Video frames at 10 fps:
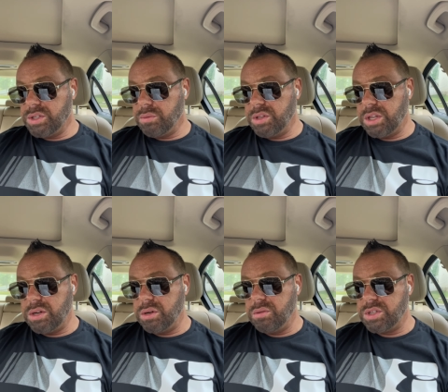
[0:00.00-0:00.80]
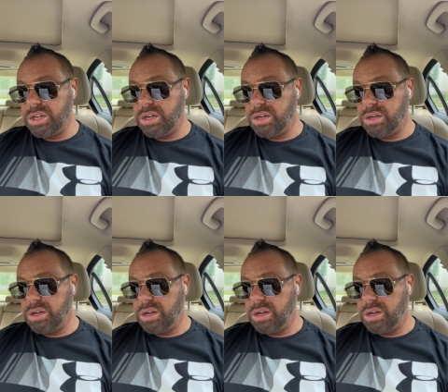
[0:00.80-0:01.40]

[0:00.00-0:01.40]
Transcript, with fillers: so what they do is they can uh,